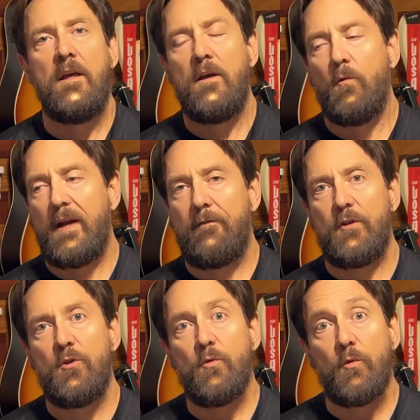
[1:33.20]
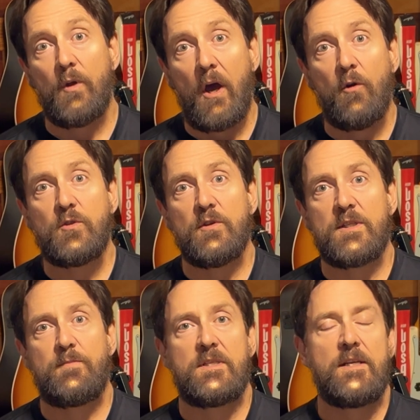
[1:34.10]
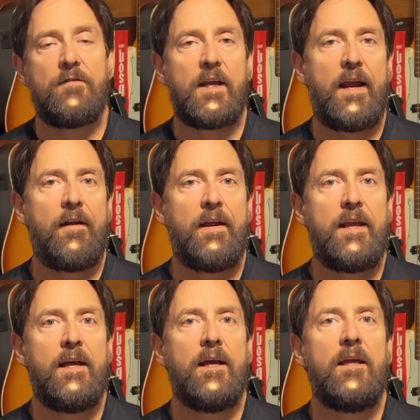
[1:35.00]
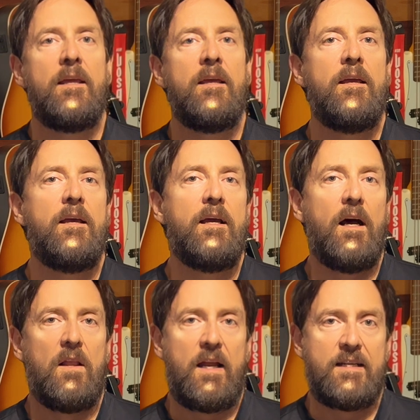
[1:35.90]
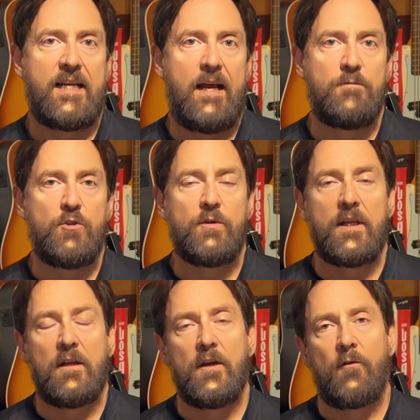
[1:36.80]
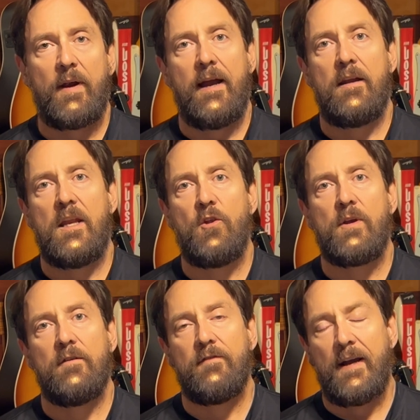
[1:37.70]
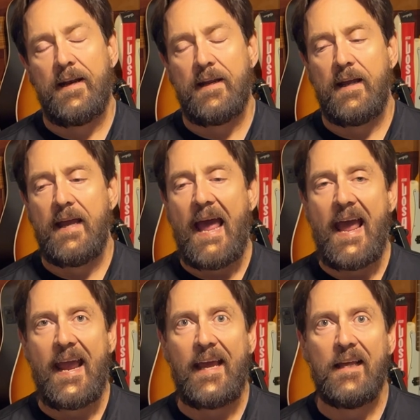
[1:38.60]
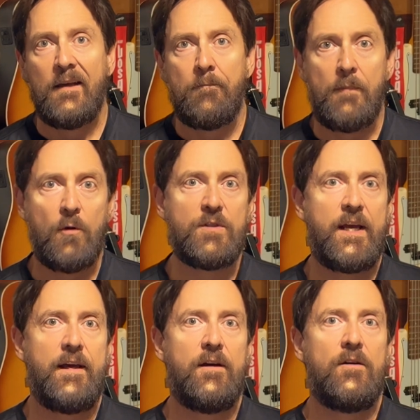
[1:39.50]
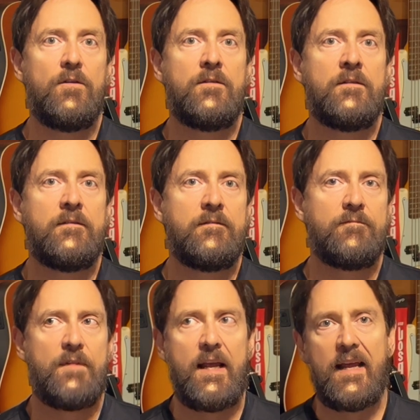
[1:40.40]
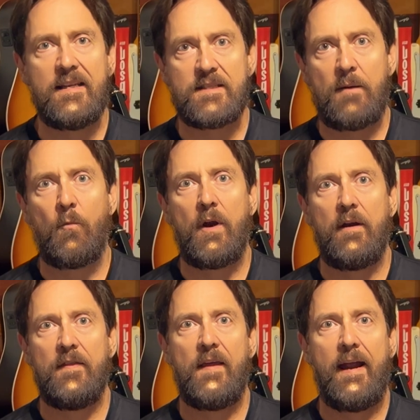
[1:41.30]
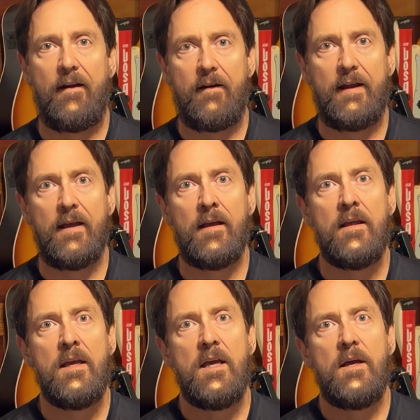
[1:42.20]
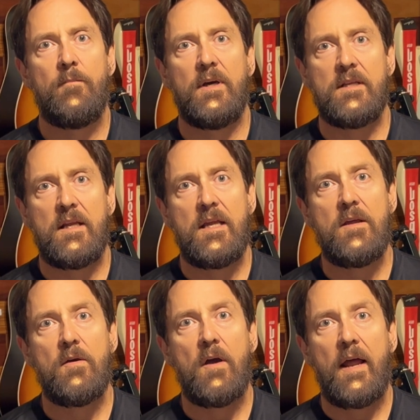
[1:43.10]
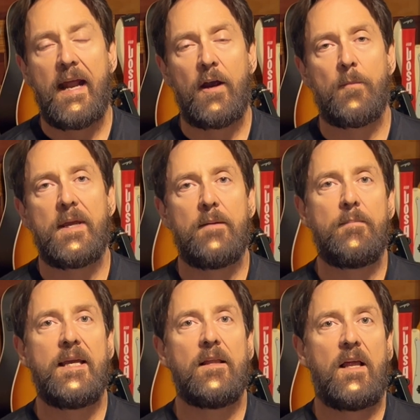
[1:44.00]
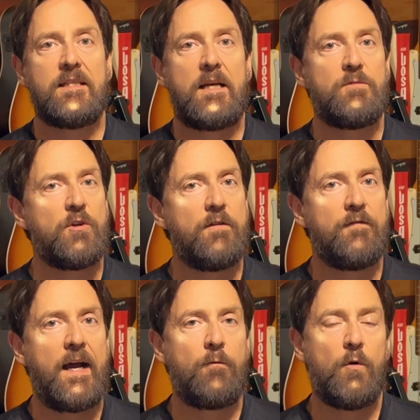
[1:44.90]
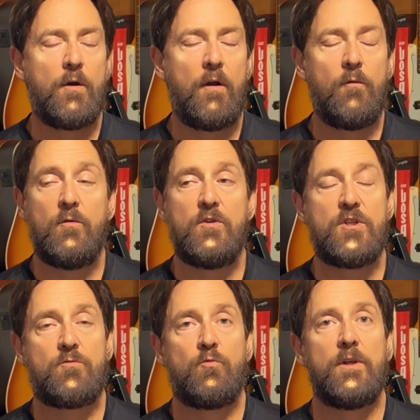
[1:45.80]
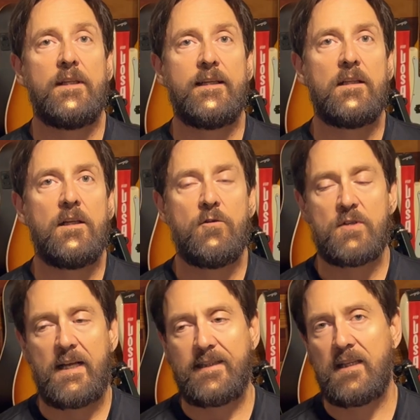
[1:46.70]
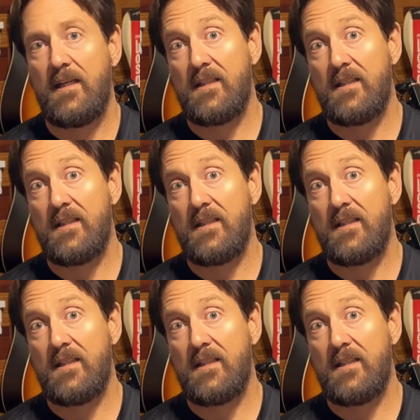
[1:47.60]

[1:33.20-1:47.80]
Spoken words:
Whenever you go to a specific area, a lot of times you can look around and you can find a motel somewhere in the area, but an Airbnb, a lot of times you can find one just really close. Like the